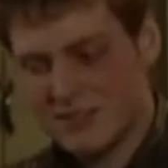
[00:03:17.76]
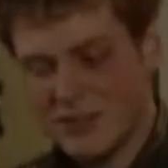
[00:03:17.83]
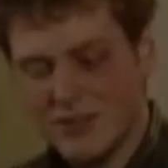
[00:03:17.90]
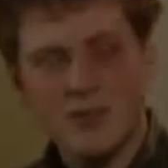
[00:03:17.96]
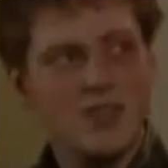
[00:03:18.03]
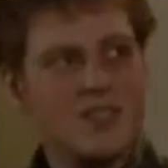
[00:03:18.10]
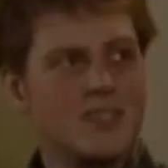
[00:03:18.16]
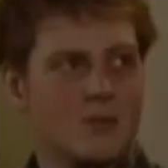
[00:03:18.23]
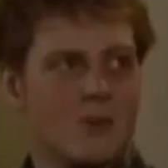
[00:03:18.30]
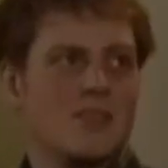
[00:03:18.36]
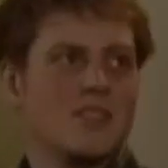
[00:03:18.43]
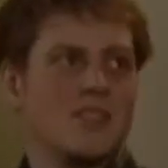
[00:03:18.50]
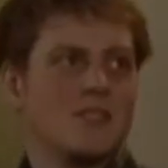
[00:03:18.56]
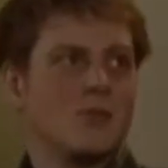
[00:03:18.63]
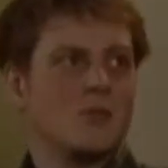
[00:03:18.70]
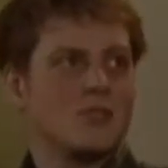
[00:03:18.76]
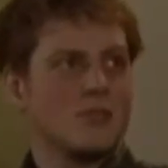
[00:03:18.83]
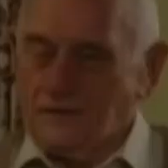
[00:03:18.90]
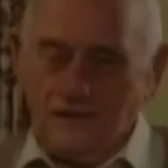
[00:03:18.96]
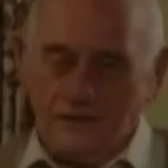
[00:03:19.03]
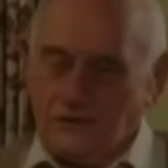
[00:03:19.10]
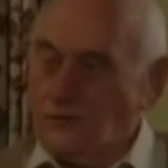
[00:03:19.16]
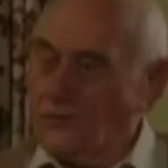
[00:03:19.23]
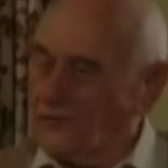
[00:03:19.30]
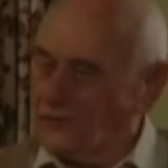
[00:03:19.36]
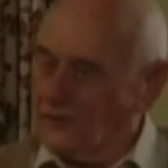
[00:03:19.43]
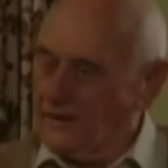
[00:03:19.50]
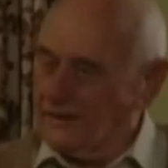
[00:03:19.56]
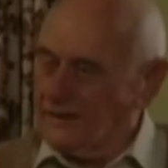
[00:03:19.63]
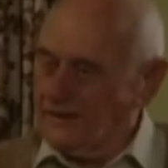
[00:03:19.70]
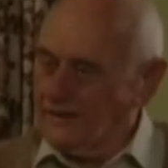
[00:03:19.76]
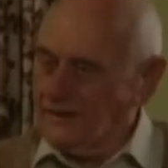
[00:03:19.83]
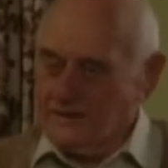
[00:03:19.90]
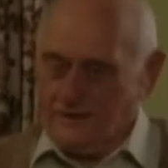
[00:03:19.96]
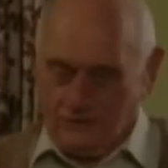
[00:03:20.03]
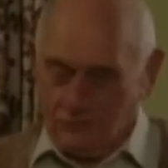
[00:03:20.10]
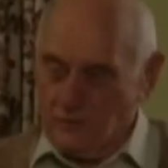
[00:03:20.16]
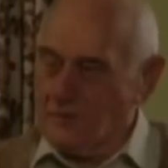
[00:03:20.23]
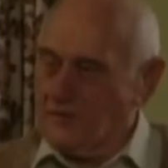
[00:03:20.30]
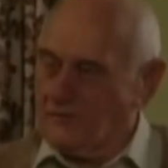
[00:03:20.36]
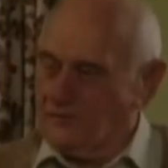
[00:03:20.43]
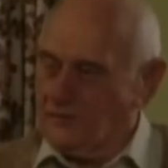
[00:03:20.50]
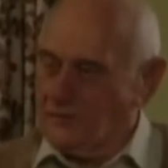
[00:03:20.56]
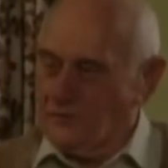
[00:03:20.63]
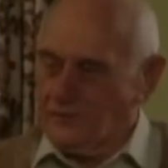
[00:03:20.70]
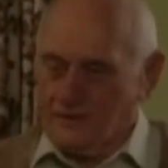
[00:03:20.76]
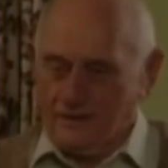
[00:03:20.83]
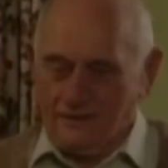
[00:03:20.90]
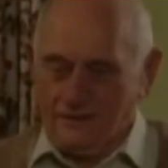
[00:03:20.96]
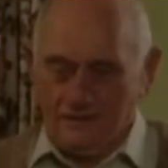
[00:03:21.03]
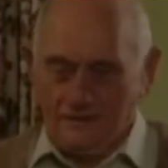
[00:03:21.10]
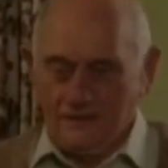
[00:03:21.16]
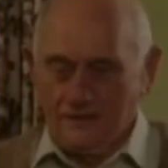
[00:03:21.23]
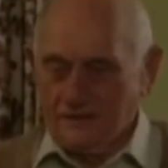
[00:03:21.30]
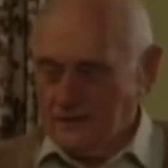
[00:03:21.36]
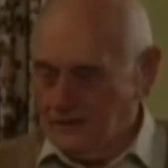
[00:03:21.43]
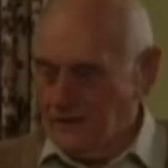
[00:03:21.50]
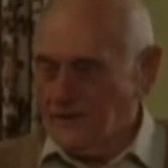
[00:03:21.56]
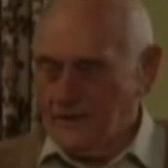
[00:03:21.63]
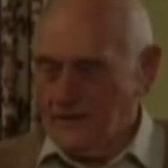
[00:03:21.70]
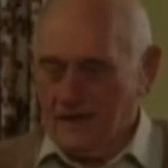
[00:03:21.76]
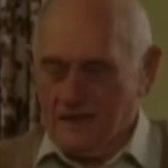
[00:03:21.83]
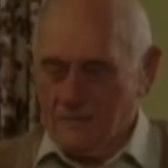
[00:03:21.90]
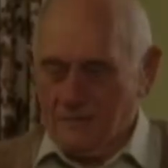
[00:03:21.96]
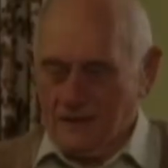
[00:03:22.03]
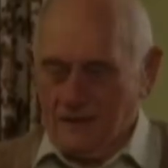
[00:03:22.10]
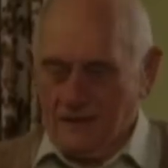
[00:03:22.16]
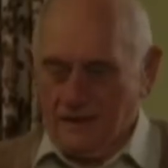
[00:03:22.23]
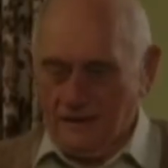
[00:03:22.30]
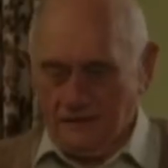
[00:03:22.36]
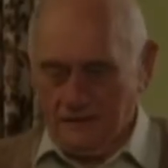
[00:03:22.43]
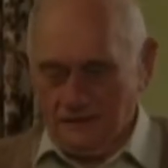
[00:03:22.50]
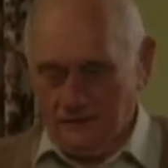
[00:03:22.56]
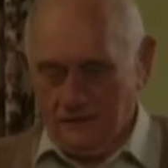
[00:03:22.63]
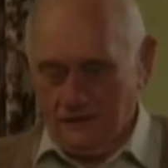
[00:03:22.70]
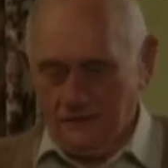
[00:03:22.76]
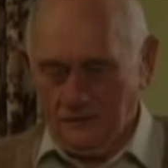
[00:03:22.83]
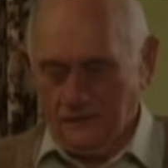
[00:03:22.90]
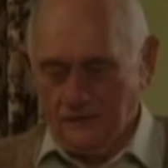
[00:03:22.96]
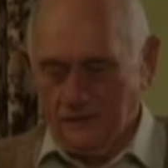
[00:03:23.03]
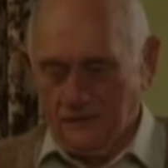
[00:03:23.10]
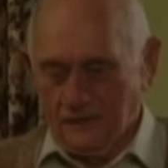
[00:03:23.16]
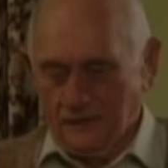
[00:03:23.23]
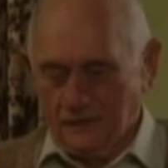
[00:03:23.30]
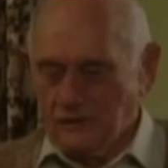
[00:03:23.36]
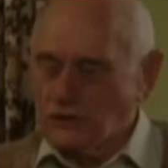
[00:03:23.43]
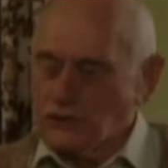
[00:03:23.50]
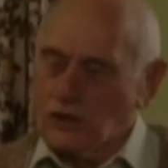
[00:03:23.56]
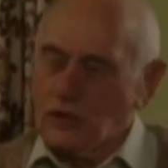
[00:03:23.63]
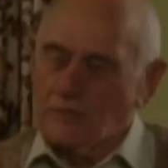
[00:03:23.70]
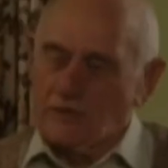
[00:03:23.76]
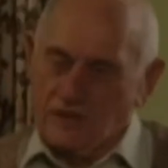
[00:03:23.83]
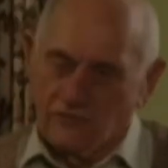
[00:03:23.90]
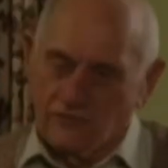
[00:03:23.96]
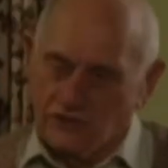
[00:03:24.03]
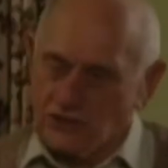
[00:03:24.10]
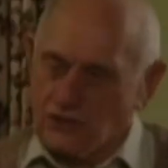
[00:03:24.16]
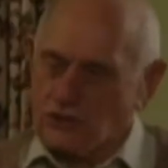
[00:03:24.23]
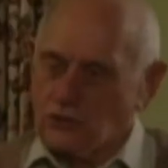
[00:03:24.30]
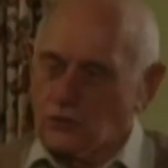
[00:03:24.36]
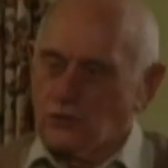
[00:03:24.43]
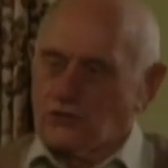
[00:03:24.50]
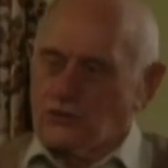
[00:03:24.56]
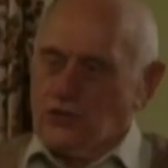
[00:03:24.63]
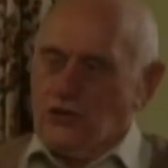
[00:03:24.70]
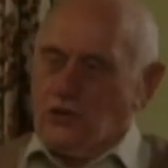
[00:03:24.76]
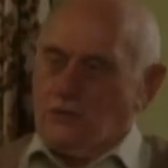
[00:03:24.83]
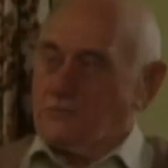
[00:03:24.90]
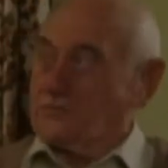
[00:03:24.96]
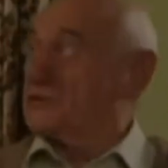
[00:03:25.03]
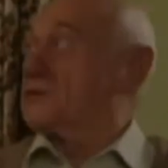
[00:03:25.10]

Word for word: Have you seen the way she talks to well, me? It's all front, isn't it? That's women for you. They're like that at the beginning, you know. Determined to resist your charms.